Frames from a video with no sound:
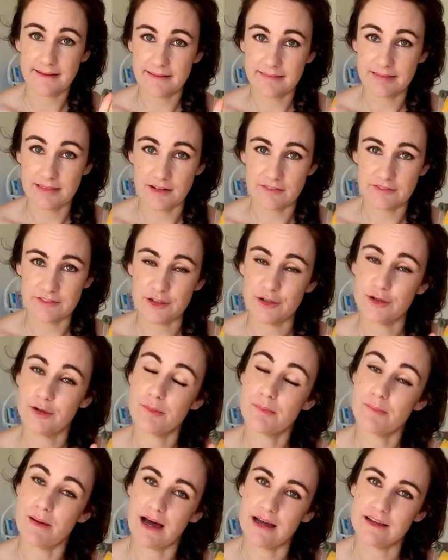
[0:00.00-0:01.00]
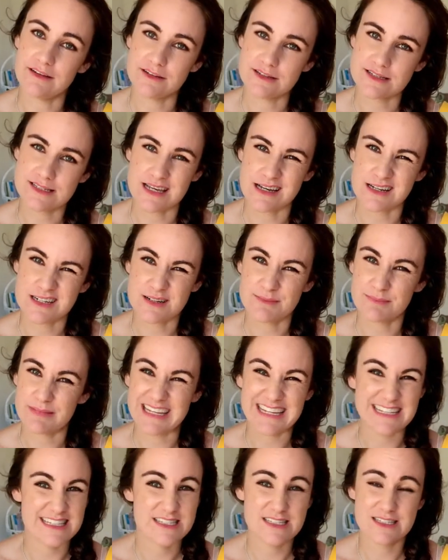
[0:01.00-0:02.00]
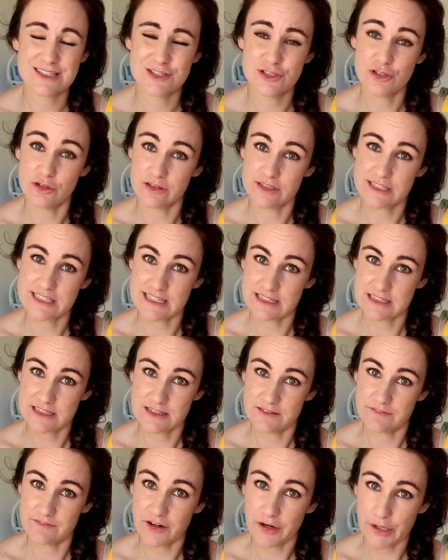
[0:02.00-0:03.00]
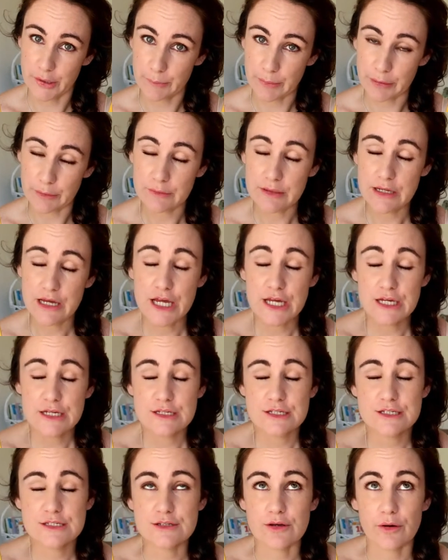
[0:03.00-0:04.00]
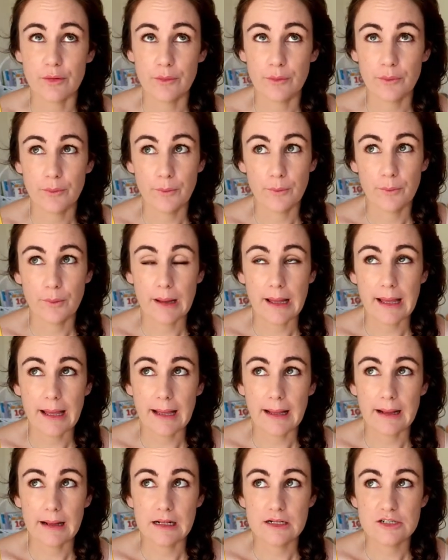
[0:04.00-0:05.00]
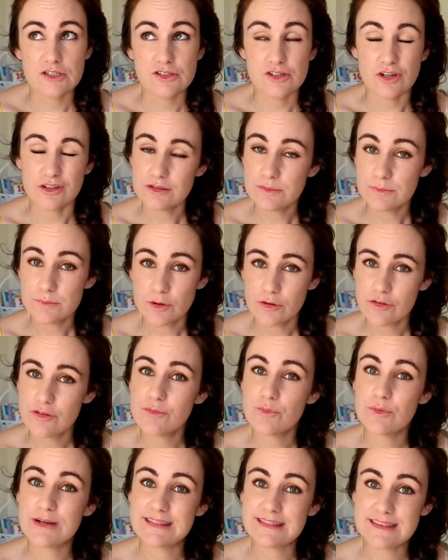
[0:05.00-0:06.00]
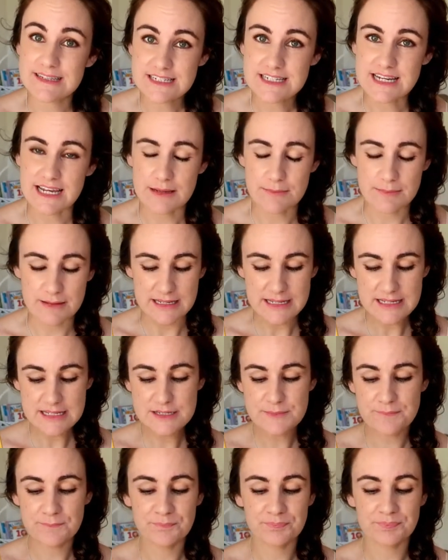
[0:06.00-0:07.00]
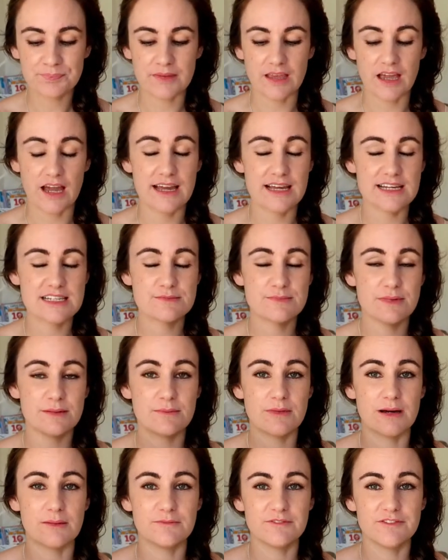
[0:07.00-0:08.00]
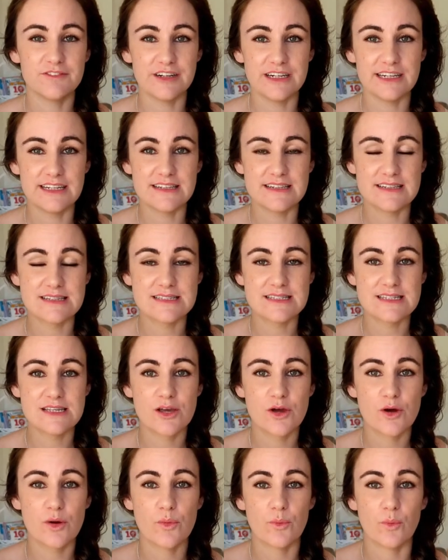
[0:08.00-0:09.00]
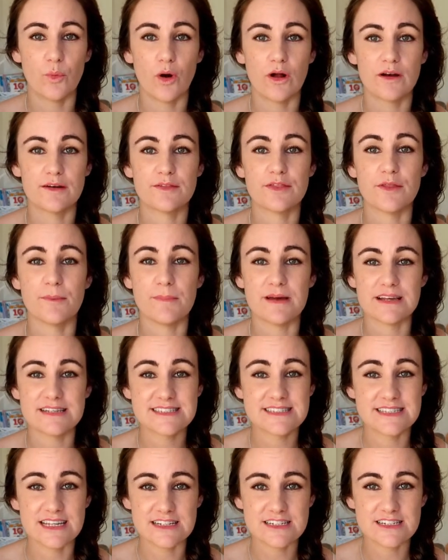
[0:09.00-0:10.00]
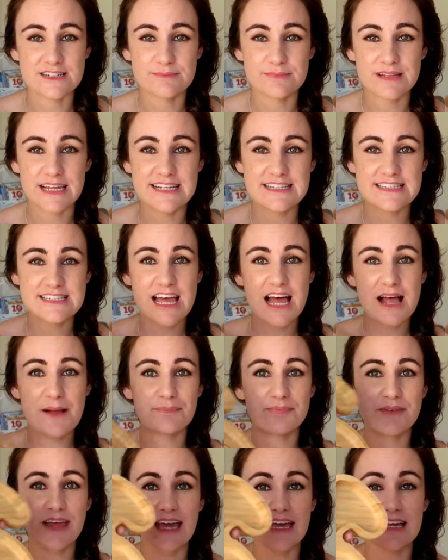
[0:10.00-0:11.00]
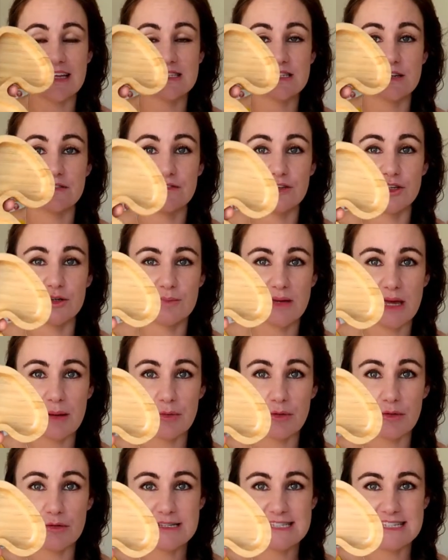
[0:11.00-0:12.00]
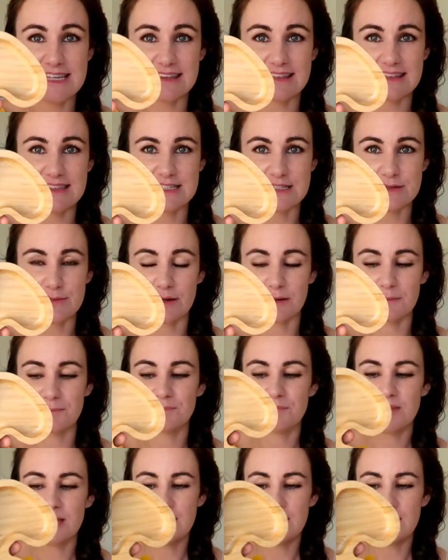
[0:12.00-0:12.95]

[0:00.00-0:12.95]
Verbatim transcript: love you, but your suction plates don't suction very well, so don't bother with the cheapies. I asked my mum friends what the best suction plates are and a few people said this one.